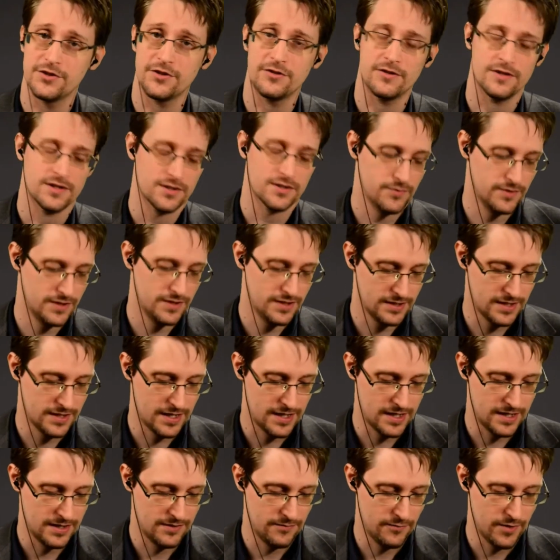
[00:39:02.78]
and then the journalists would
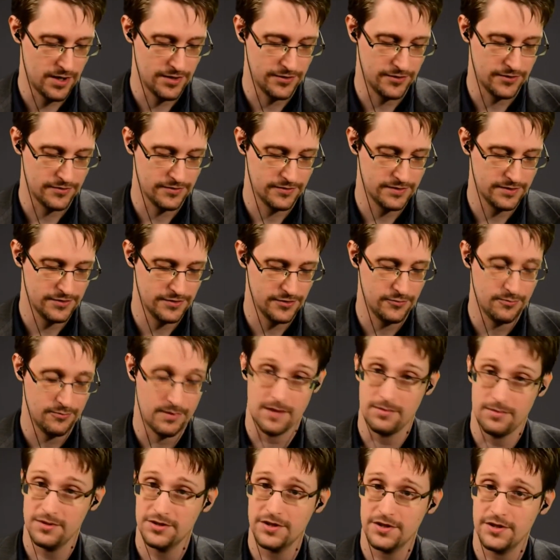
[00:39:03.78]
decide whether
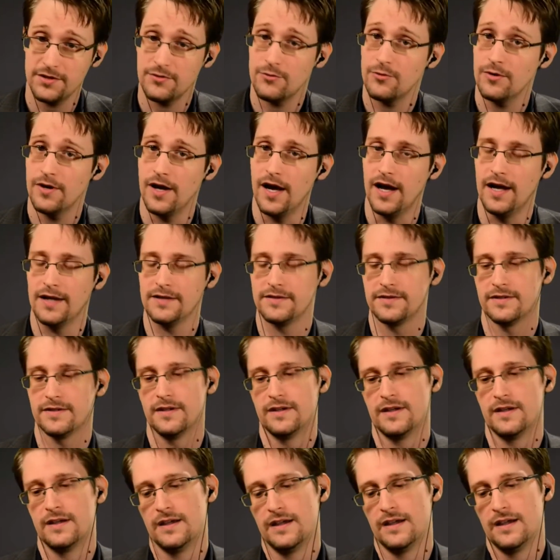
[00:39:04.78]
to publish it or not.
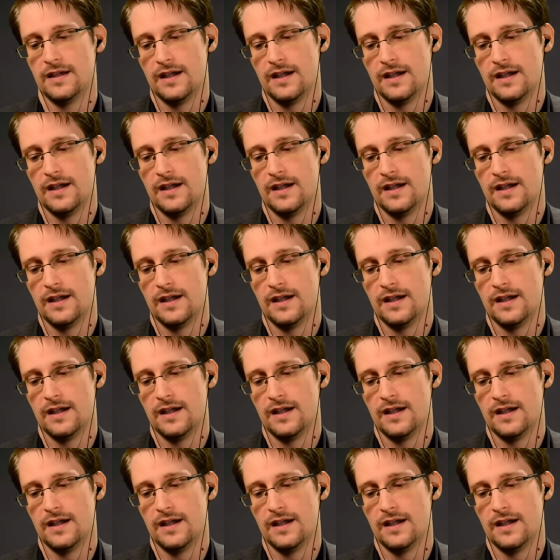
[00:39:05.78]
